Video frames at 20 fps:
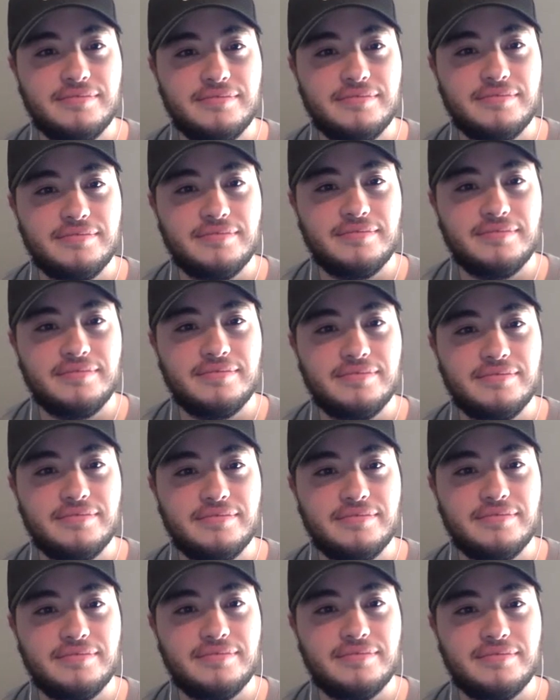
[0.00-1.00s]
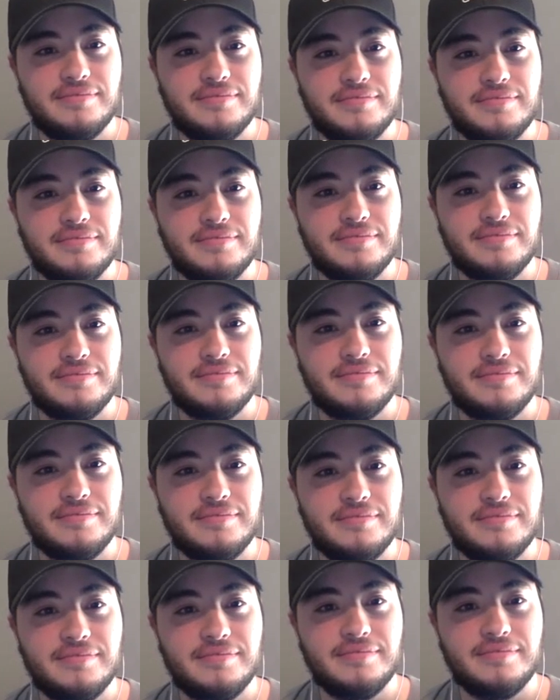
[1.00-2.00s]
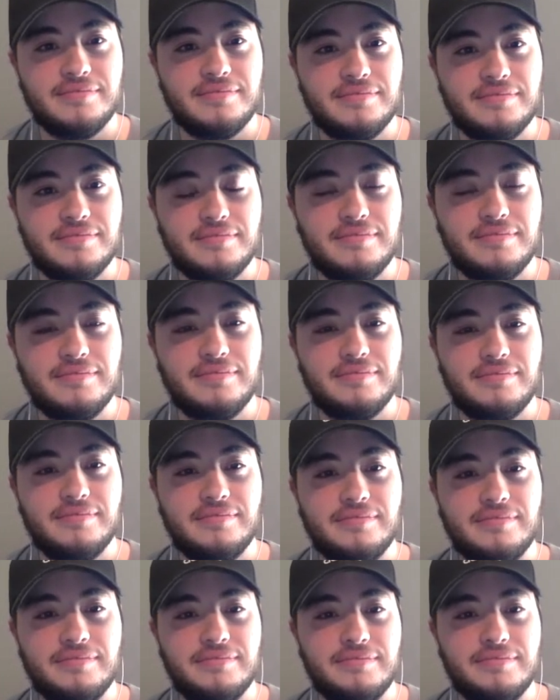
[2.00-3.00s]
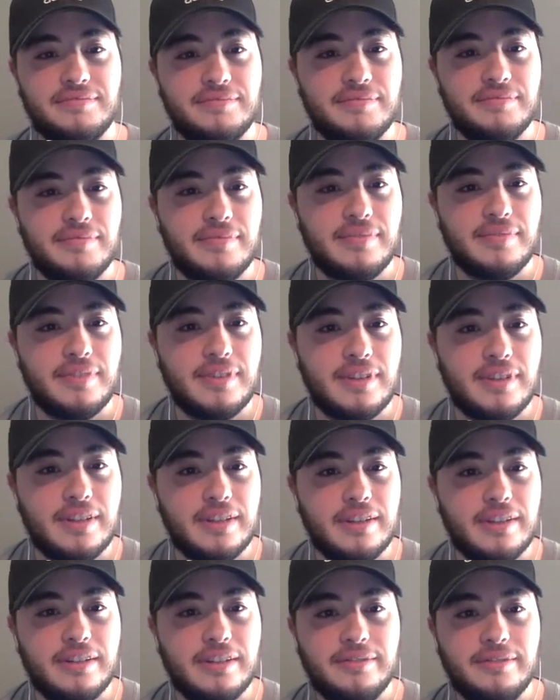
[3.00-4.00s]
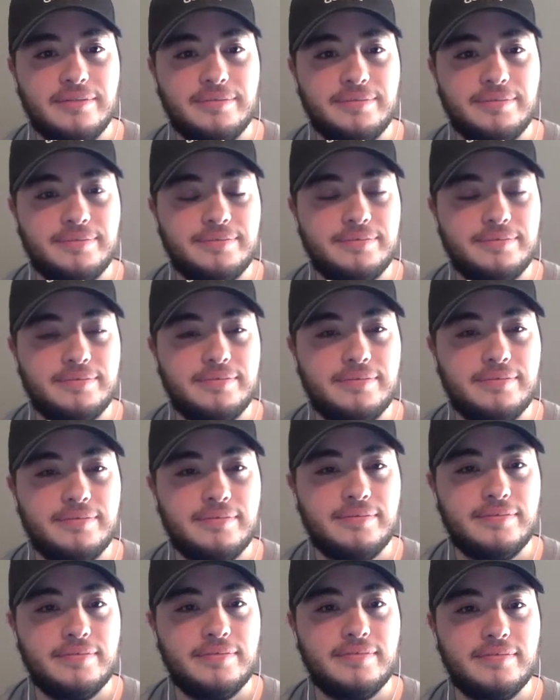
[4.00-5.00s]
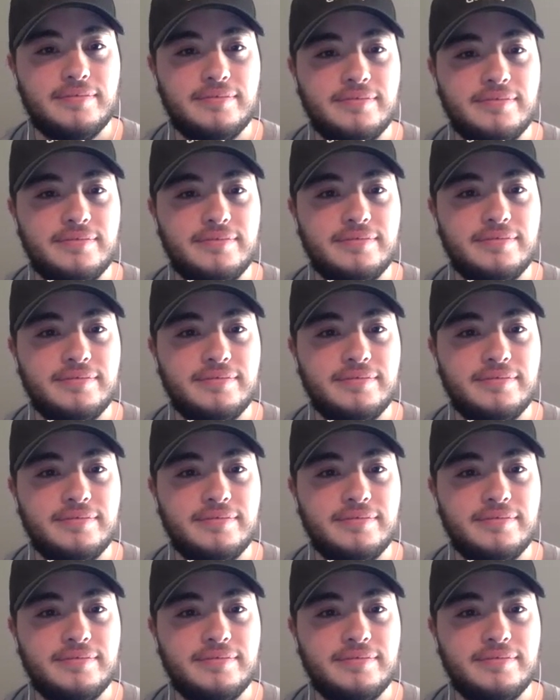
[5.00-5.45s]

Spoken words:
No words are spoken by the person on screen.